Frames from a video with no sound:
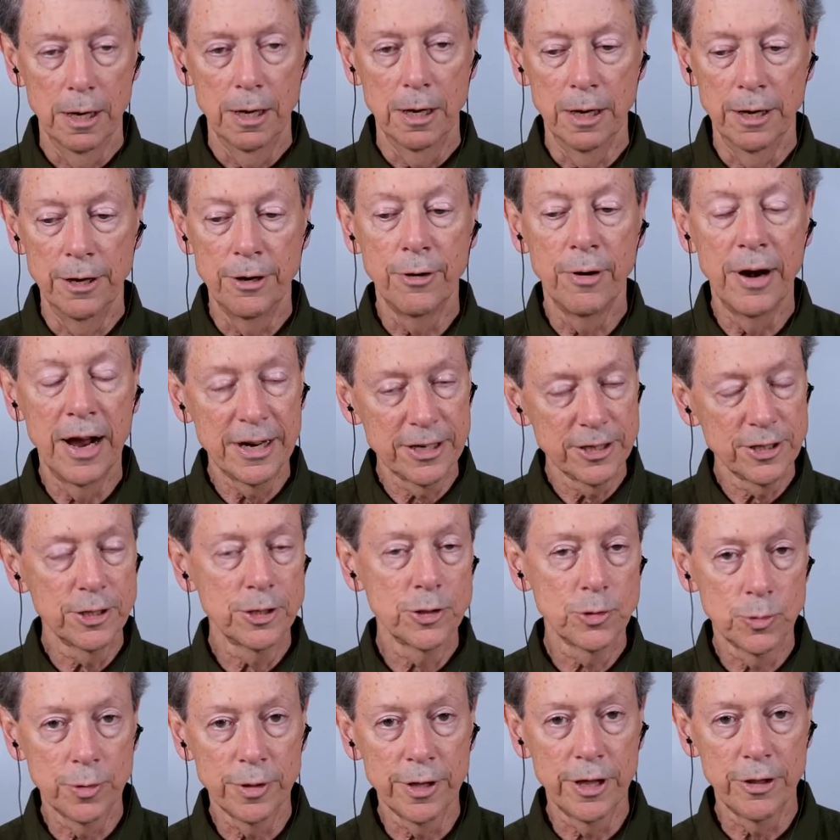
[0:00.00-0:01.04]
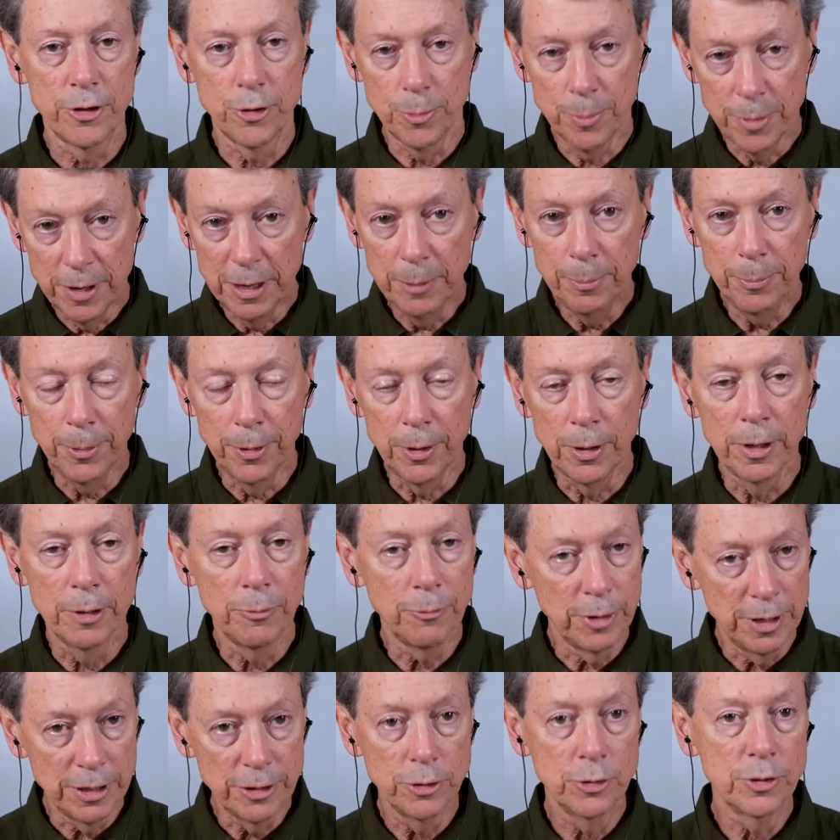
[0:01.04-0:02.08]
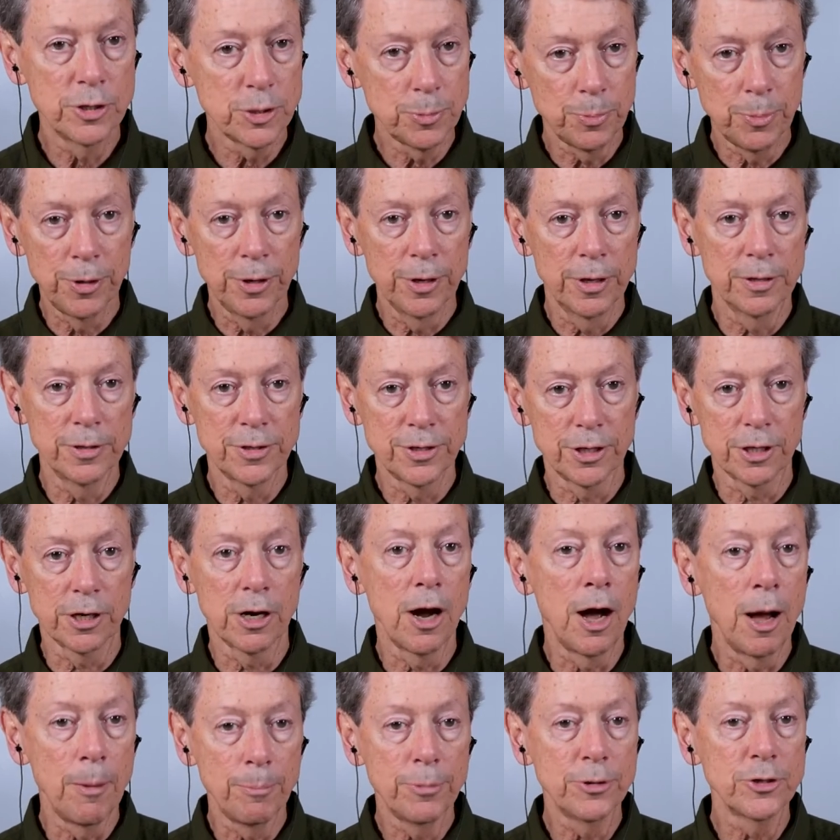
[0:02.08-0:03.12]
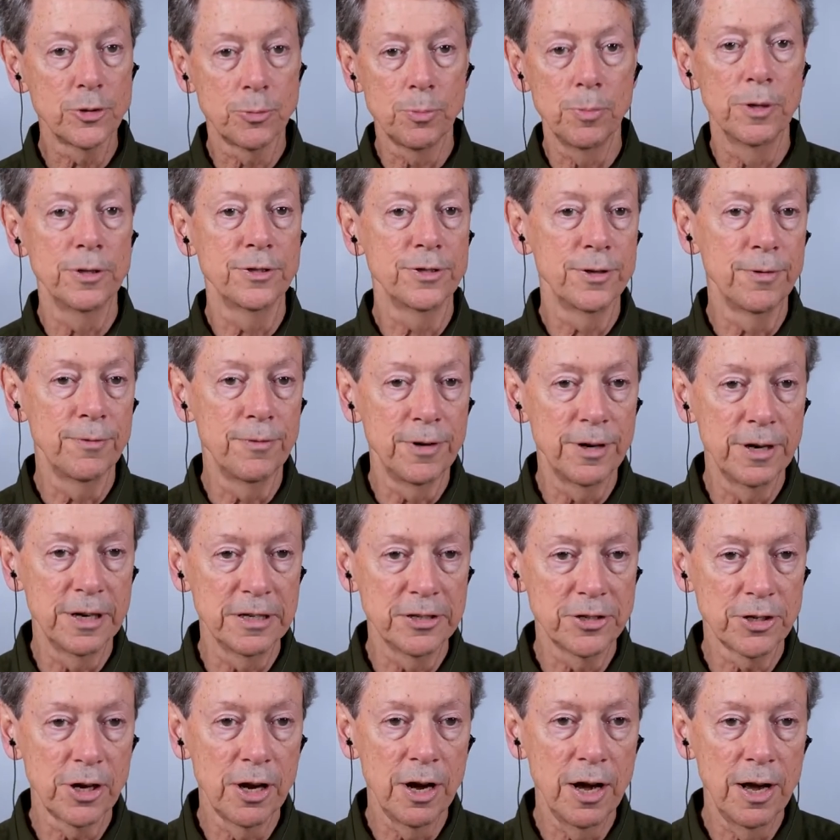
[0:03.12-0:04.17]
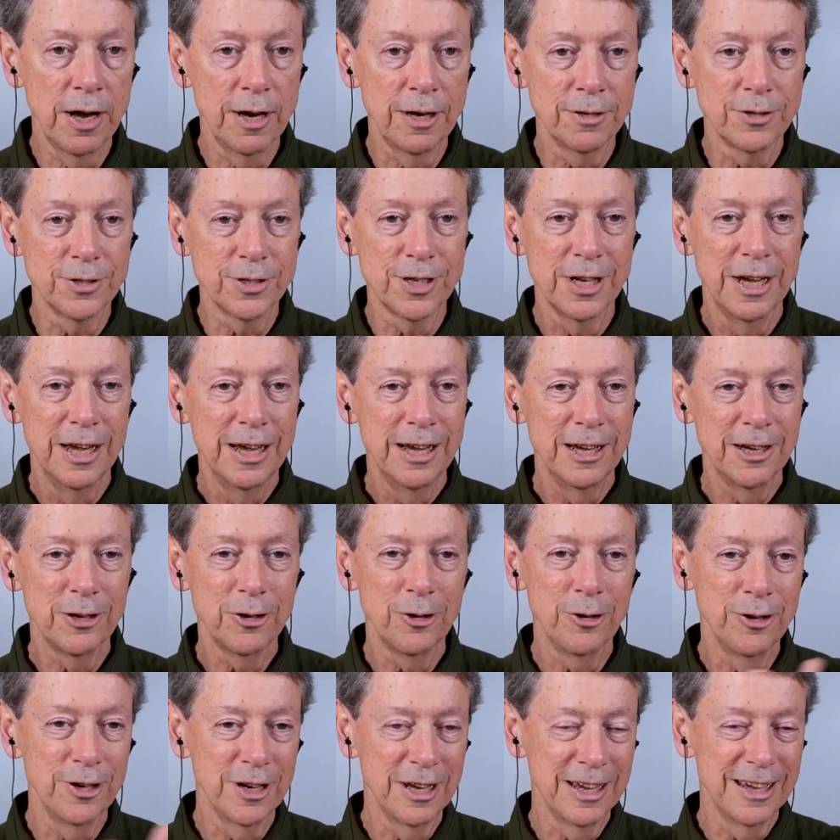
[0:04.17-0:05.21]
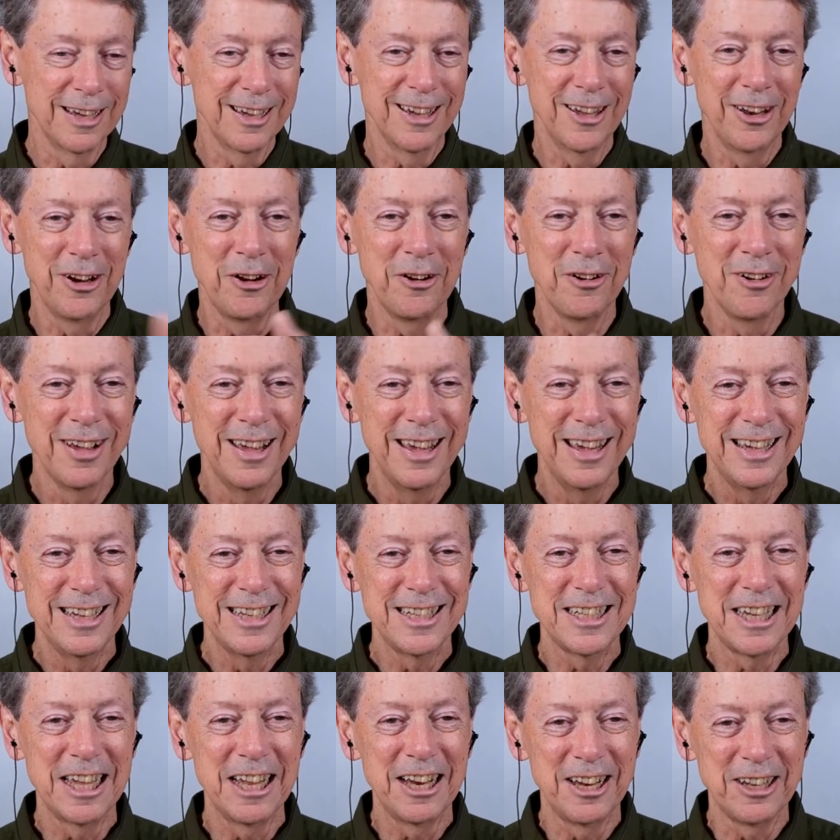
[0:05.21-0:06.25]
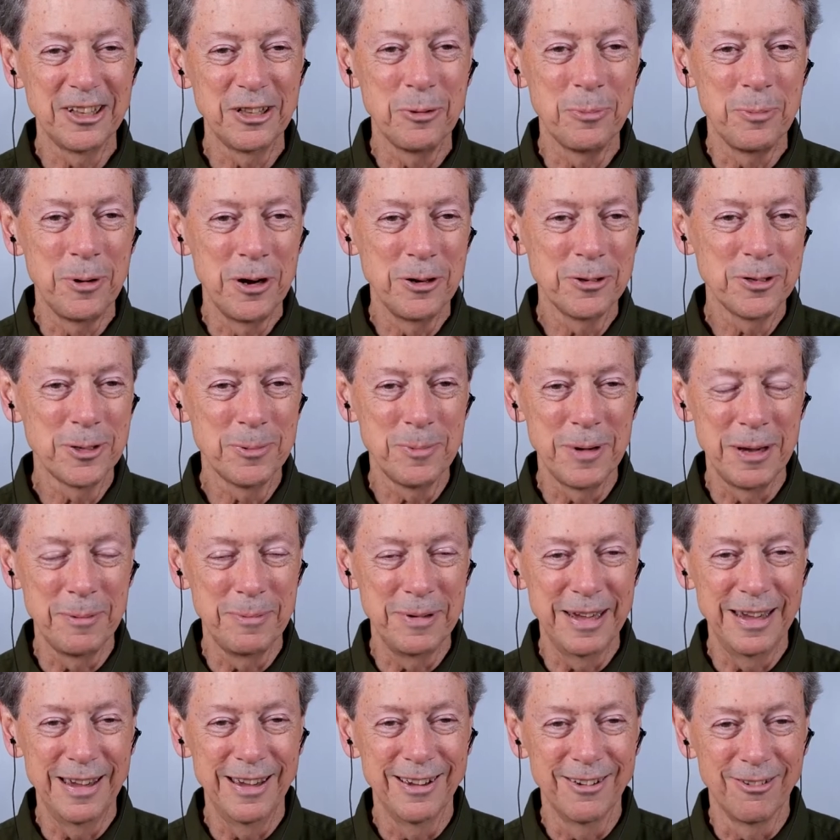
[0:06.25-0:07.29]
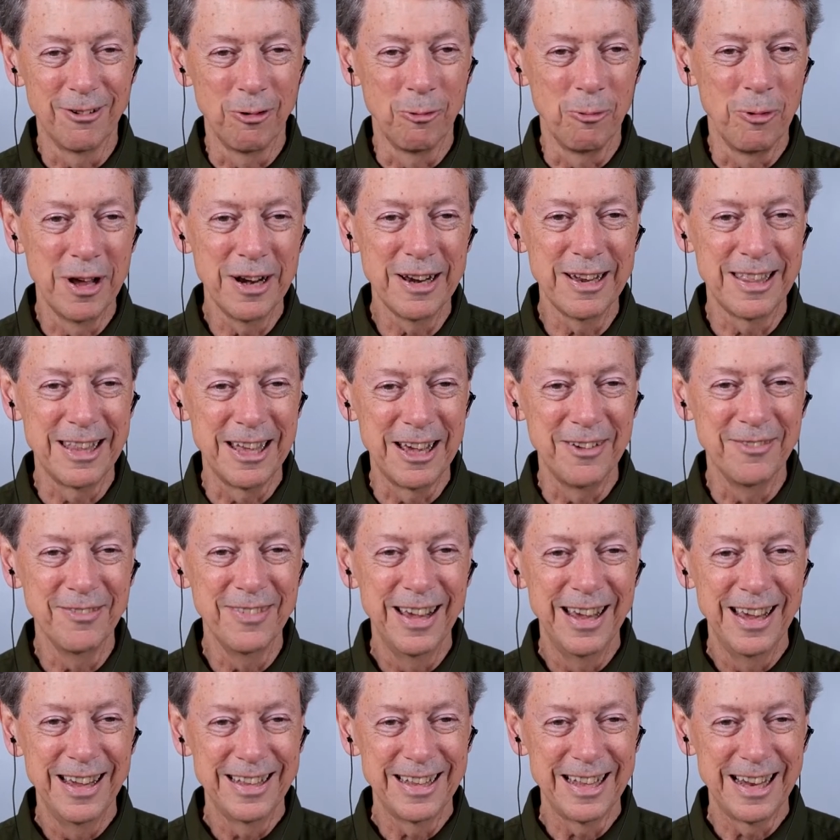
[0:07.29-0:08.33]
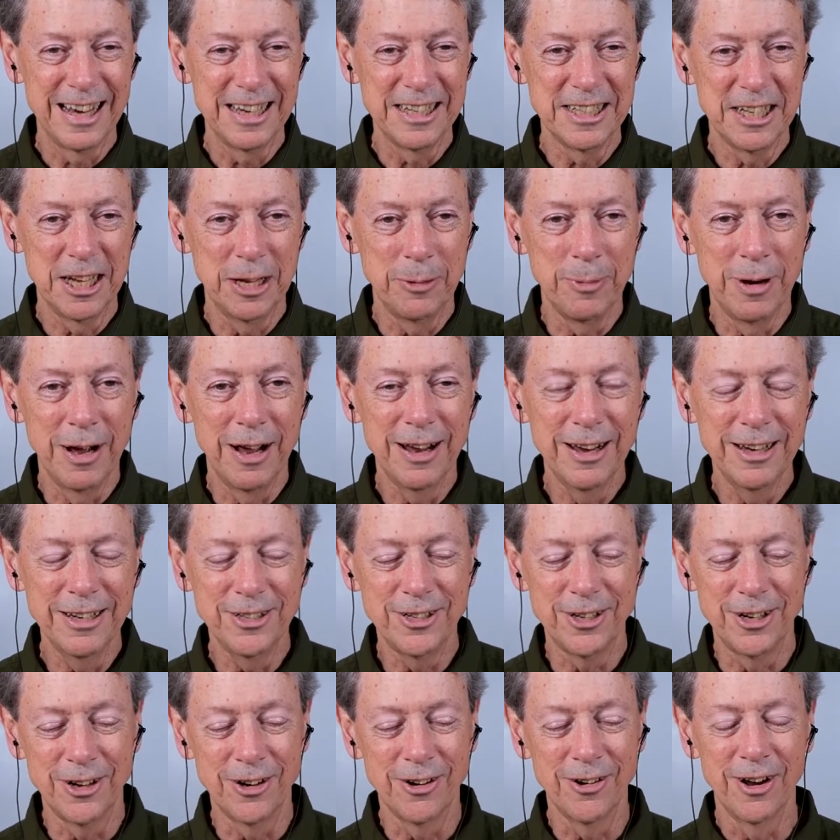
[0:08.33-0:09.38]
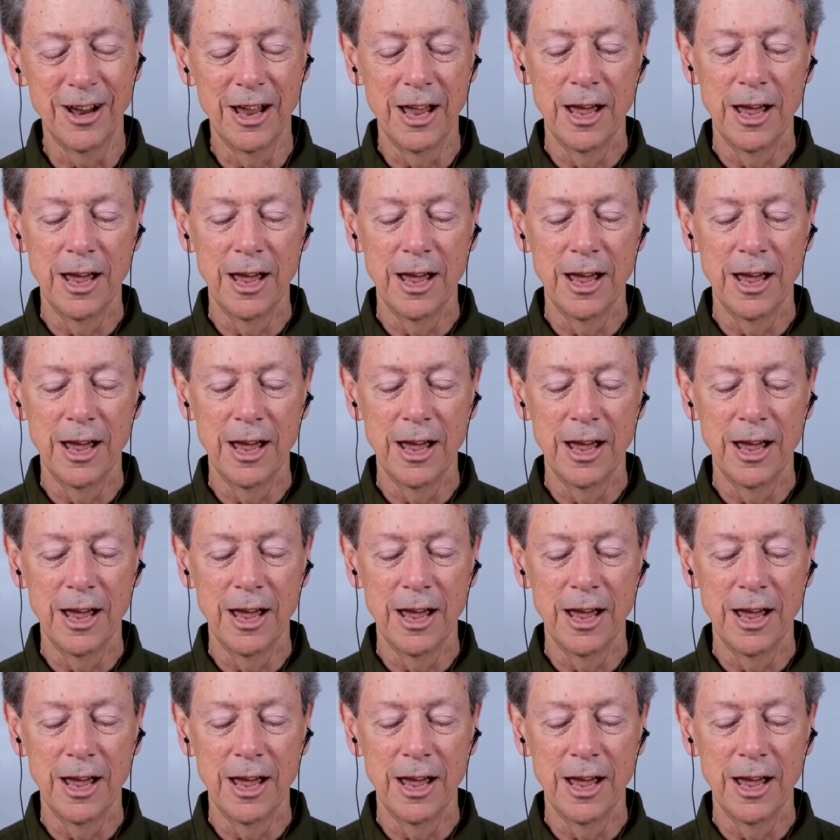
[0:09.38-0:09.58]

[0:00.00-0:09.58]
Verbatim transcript: interactions with other people and we do experience accomplishments of various kinds, including, you know, sailing the boats, maybe, or one of them that I see behind you,